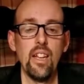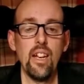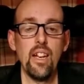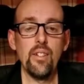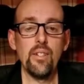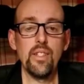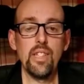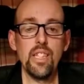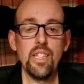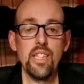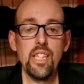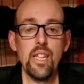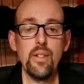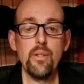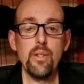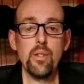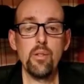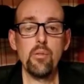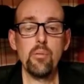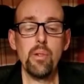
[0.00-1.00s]
After the
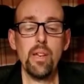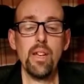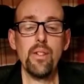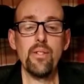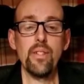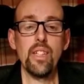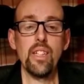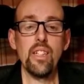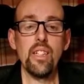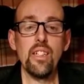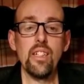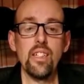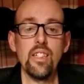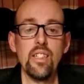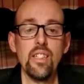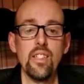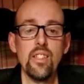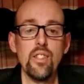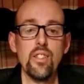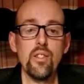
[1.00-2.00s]
service, we'll be having
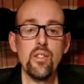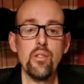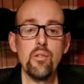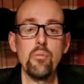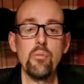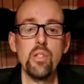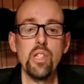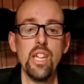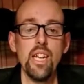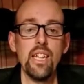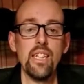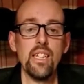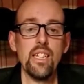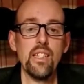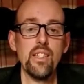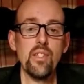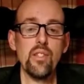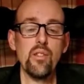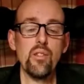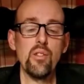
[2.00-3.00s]
a Zoom chat,
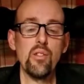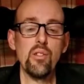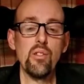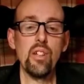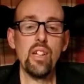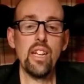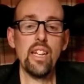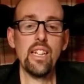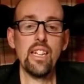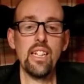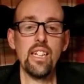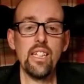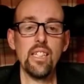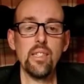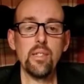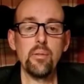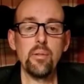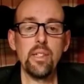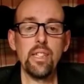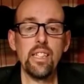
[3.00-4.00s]
as usual, like
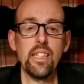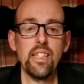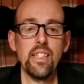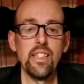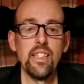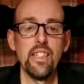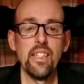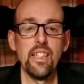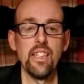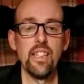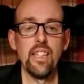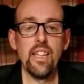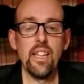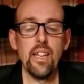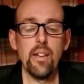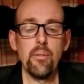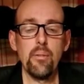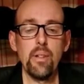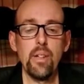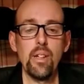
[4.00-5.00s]
last week.
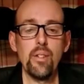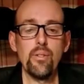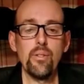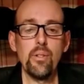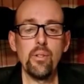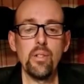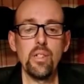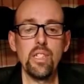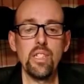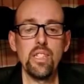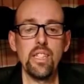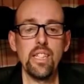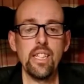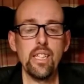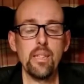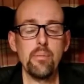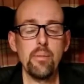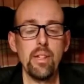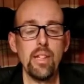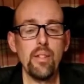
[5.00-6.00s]
And we look forward to
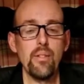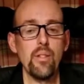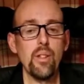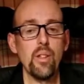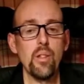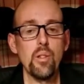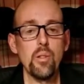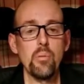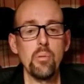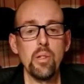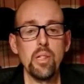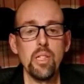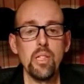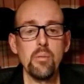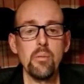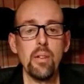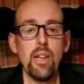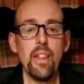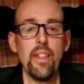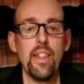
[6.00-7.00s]
seeing as many of you as
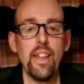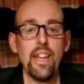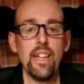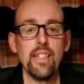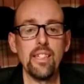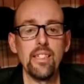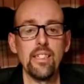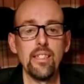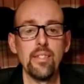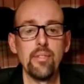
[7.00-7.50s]
possible at that.